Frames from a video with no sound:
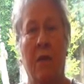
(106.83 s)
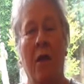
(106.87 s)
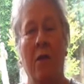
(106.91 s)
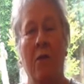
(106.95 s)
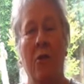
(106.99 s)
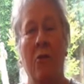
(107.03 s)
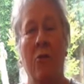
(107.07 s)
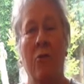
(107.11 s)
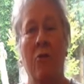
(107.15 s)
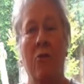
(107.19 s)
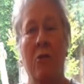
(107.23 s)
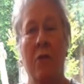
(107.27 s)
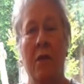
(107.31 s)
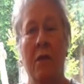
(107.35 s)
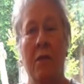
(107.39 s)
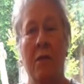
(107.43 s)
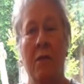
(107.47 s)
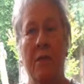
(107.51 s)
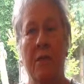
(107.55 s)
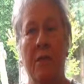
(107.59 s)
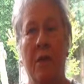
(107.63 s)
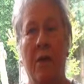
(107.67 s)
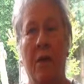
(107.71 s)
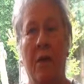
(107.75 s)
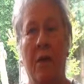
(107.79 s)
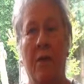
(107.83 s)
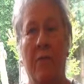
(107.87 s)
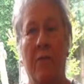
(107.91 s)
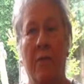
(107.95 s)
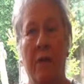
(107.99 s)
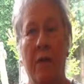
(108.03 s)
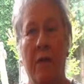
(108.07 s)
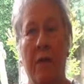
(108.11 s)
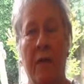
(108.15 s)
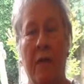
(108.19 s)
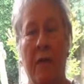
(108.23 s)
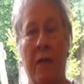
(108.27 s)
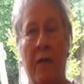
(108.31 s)
Not only did it have a
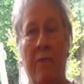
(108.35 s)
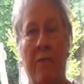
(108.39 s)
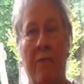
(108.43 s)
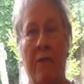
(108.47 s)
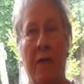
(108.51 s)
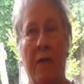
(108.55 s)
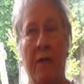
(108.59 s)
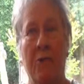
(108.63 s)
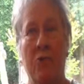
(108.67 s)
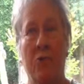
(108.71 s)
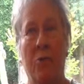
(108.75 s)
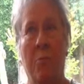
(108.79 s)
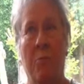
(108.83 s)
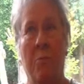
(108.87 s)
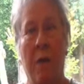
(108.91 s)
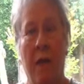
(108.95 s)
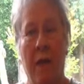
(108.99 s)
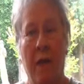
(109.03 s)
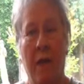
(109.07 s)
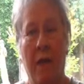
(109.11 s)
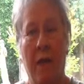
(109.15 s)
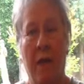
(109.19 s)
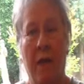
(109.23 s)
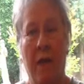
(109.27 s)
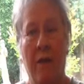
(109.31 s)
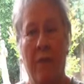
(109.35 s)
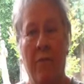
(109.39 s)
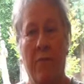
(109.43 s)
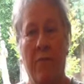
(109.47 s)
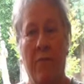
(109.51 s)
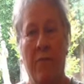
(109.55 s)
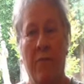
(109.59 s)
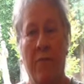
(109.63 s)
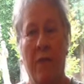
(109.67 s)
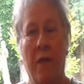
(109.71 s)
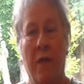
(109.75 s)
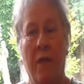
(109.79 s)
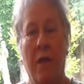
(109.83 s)
great effect on my life,